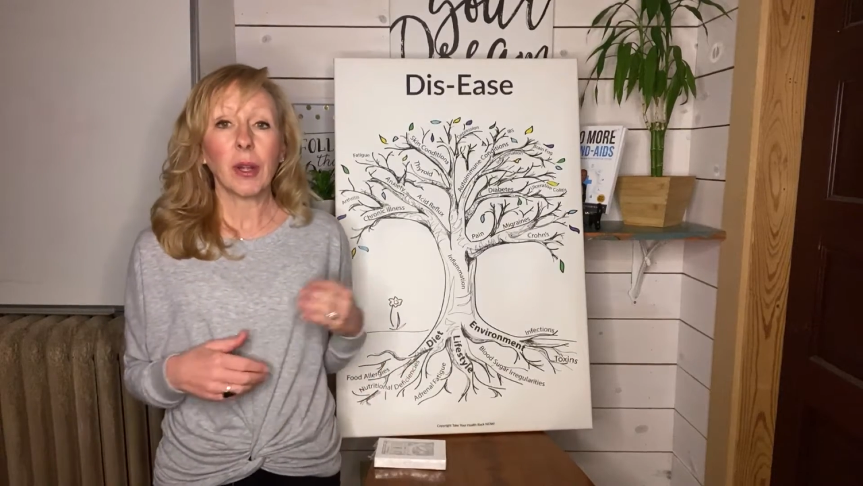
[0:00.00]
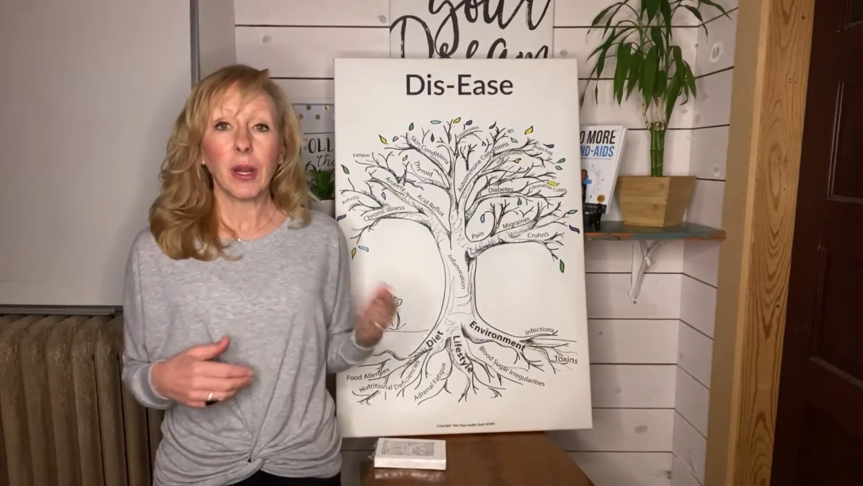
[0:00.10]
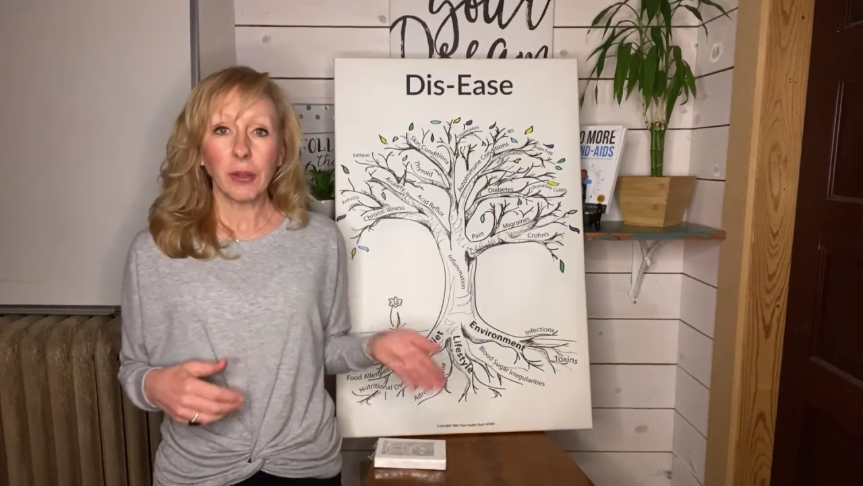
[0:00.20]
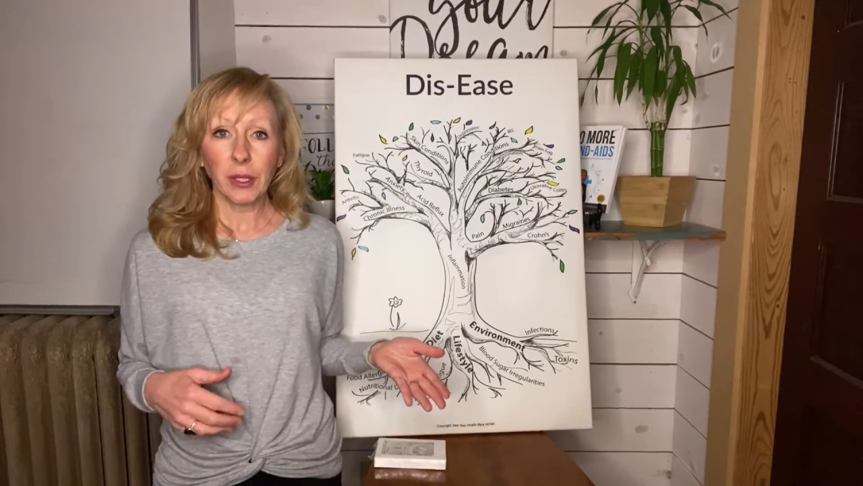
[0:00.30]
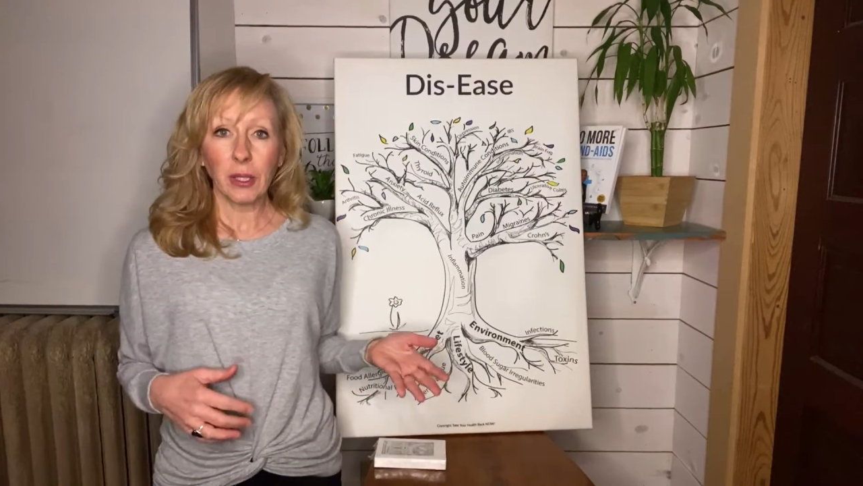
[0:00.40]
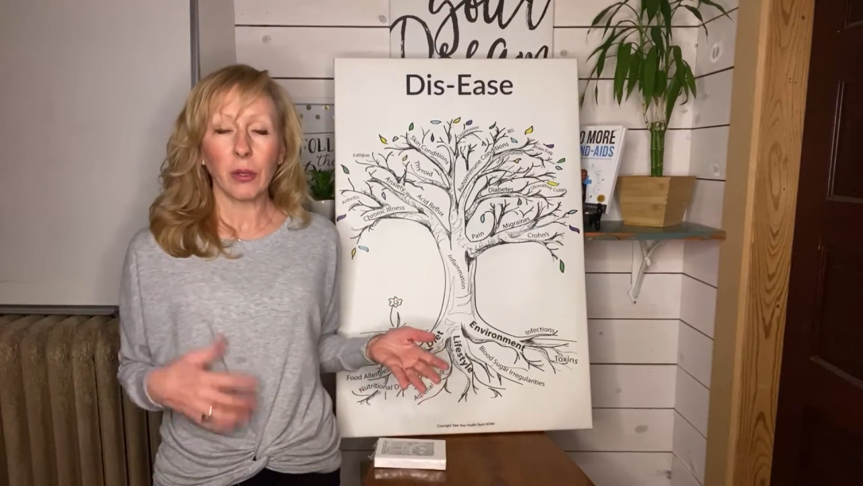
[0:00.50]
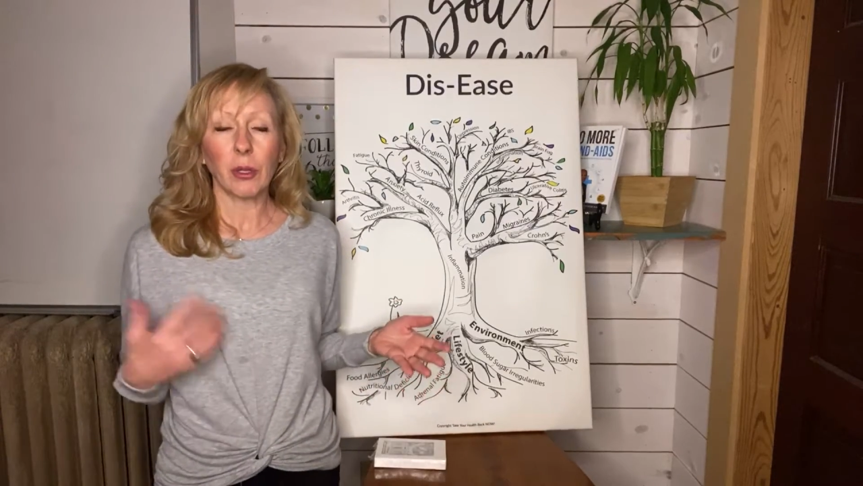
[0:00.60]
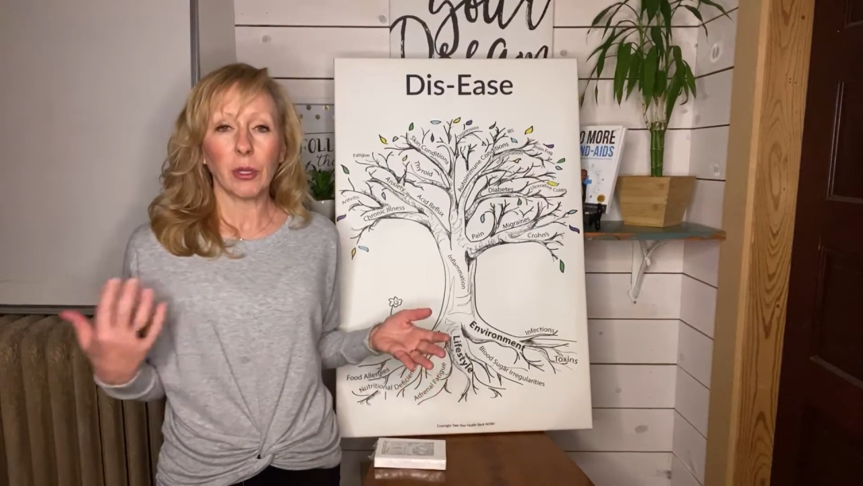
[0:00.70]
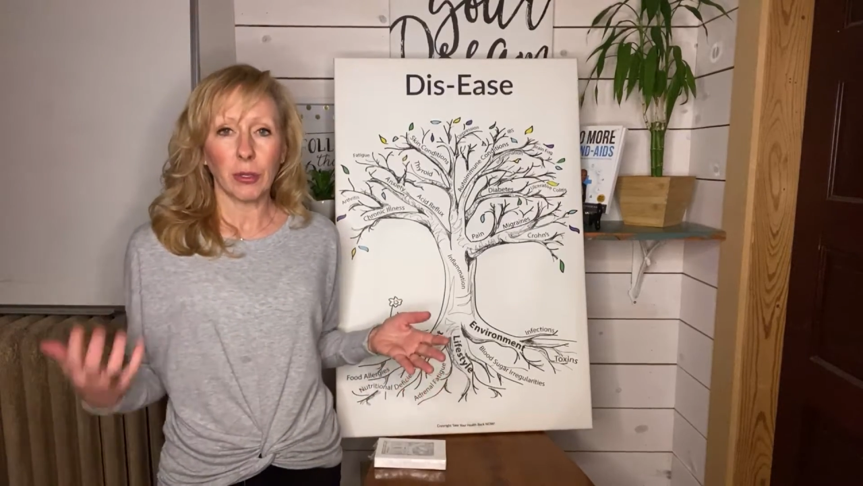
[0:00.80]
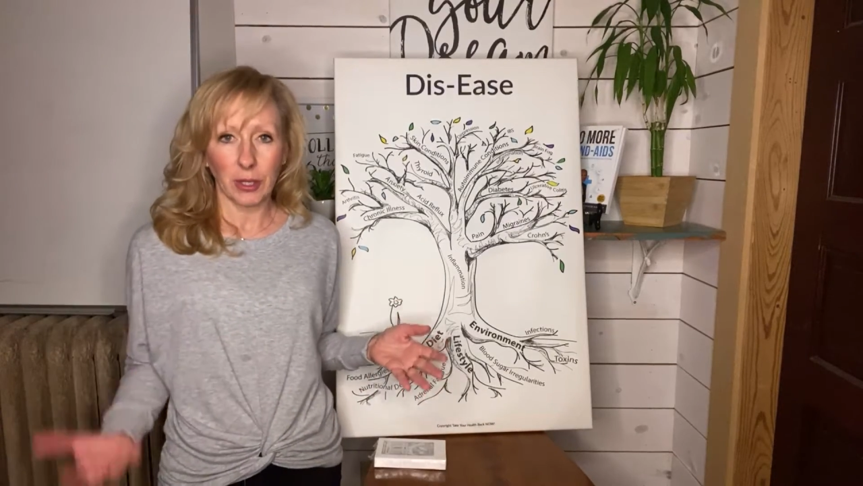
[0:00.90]
healthy
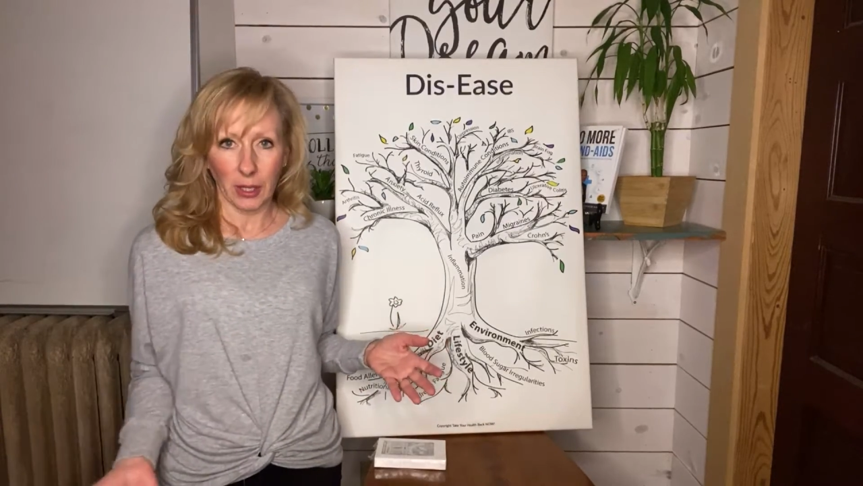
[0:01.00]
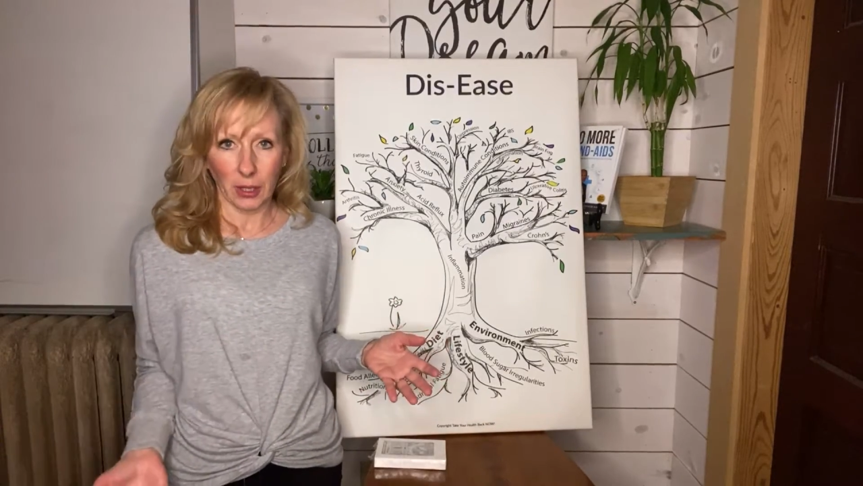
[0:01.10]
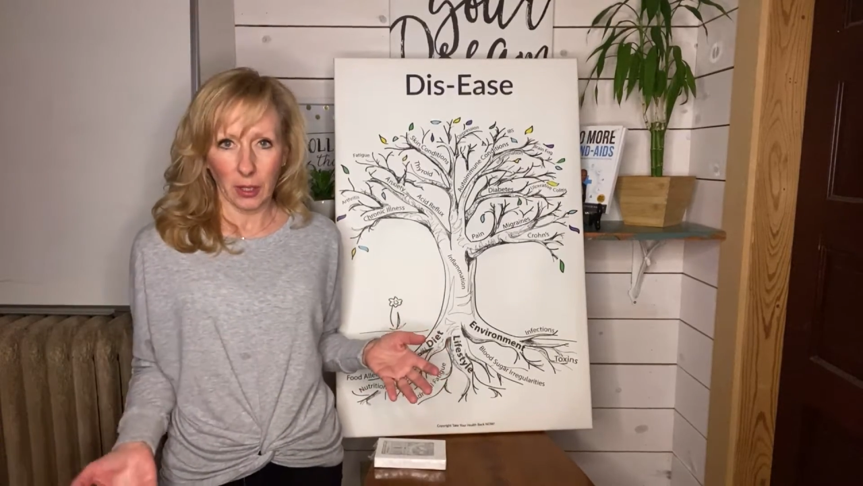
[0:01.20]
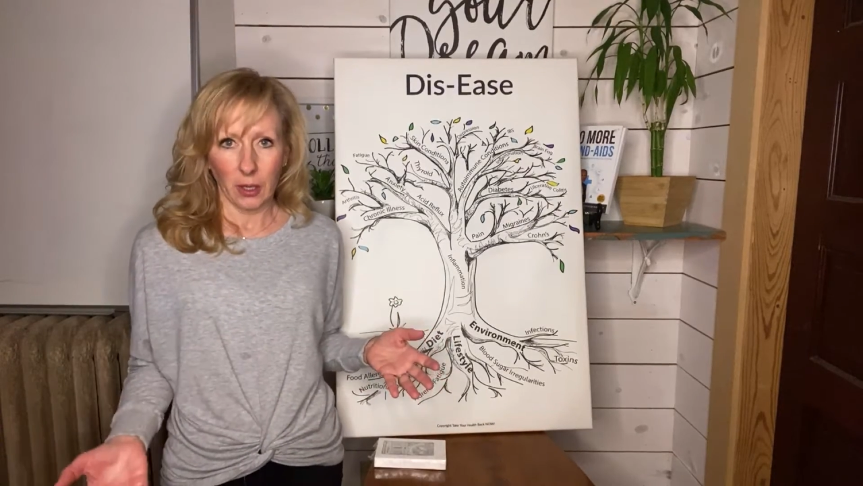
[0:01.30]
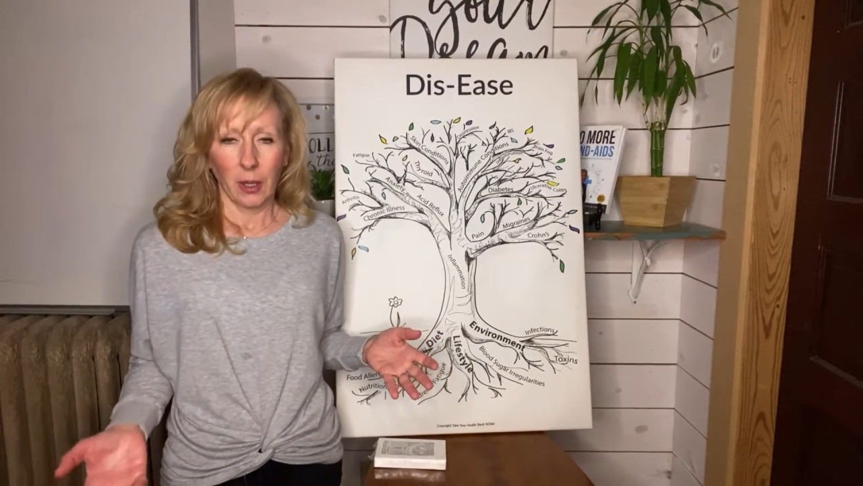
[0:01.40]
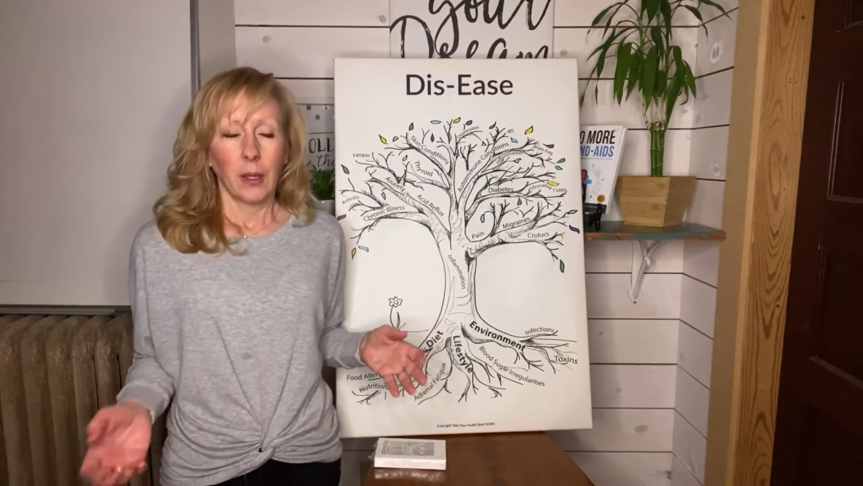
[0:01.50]
or you're sick.